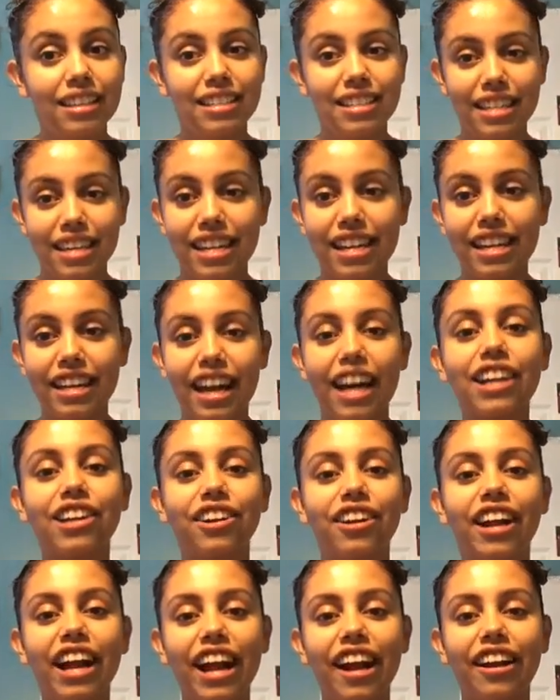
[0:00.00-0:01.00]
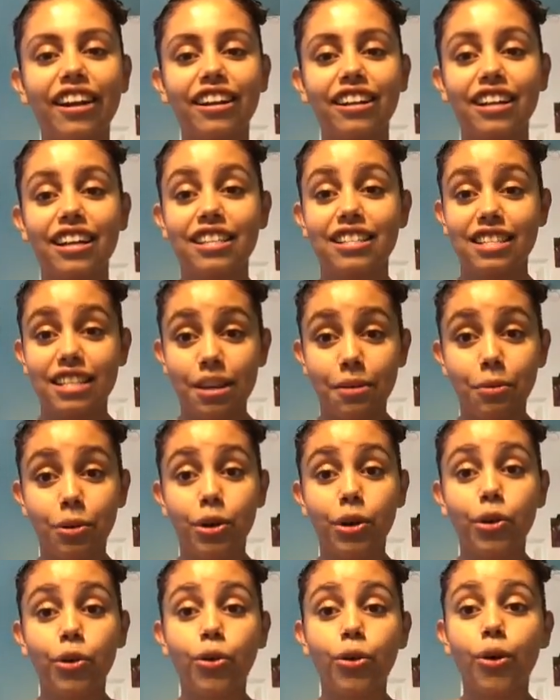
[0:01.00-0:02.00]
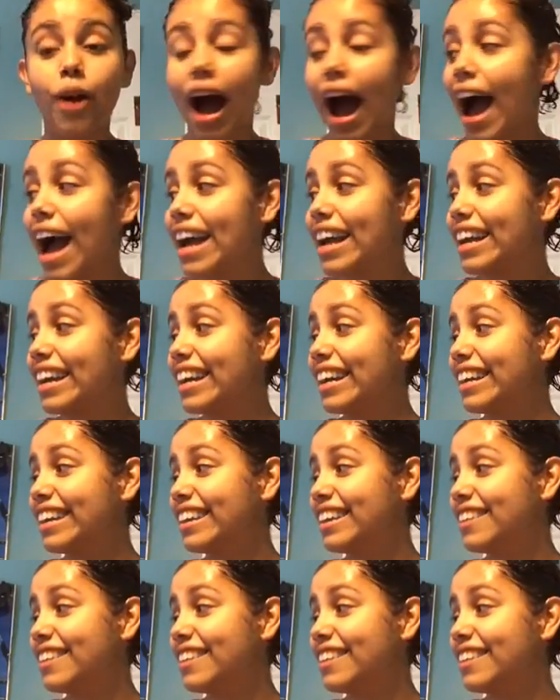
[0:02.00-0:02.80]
didn't cut her hair because they were crying.